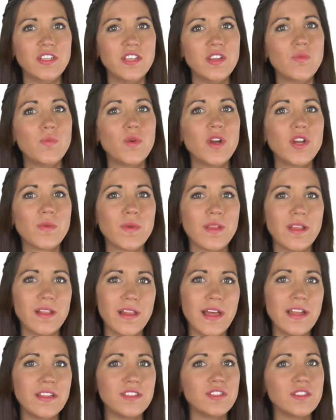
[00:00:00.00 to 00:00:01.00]
can work when
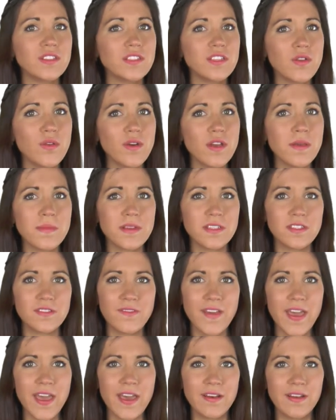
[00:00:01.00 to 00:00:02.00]
cleansers and ointments
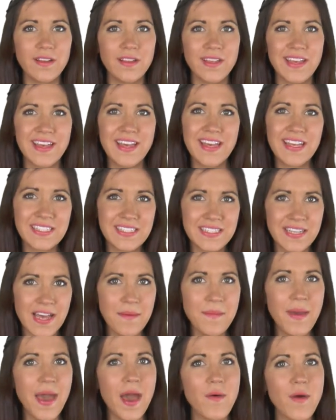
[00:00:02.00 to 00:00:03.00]
fail.
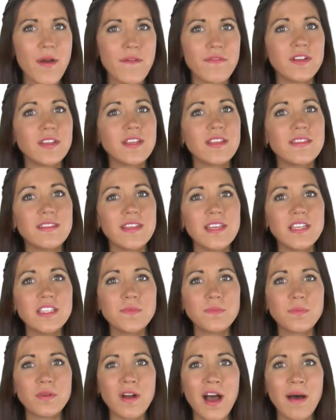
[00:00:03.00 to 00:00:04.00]
Some, however, can lead
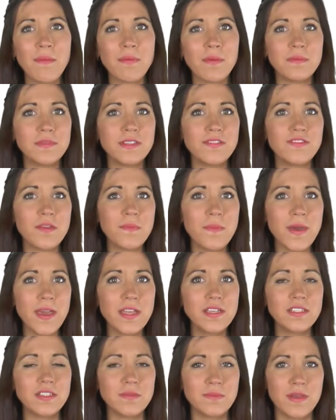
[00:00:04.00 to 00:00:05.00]
to problems if the
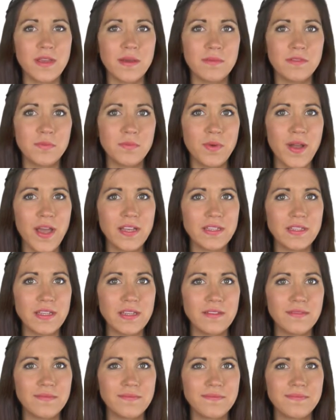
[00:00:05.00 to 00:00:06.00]
patient becomes
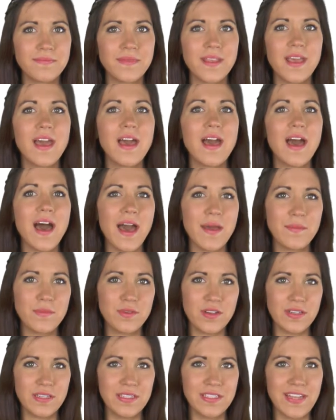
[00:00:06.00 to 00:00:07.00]
pregnant. I'm
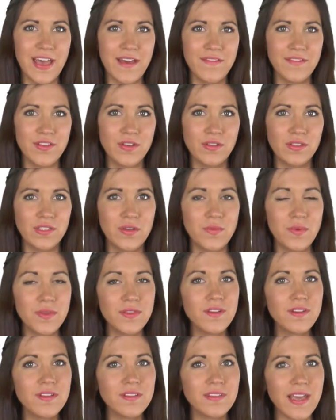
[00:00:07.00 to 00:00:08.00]
Miranda Savioli with
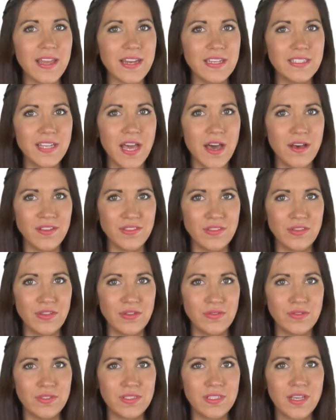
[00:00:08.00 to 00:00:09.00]
your latest health
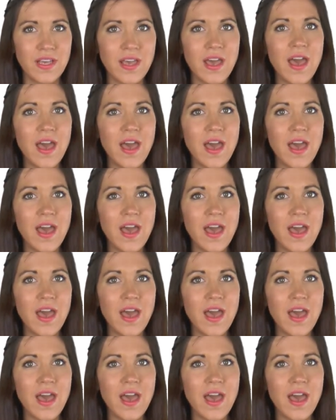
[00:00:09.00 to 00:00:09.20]
news.